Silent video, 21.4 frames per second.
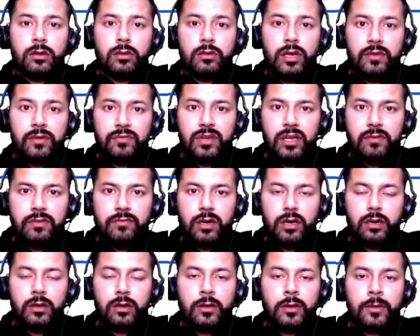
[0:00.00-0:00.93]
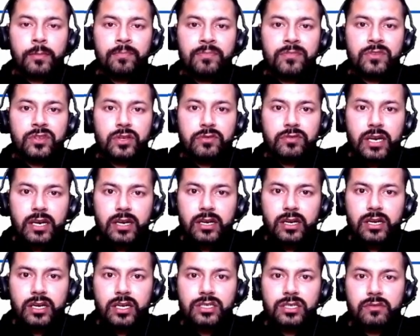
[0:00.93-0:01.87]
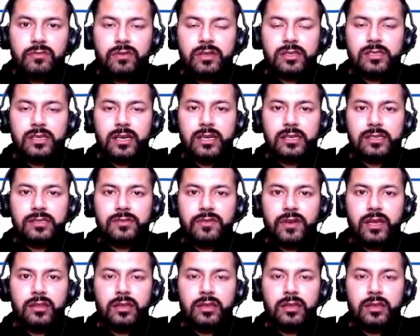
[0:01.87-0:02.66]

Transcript: if keyword. So if that condition will satisfy,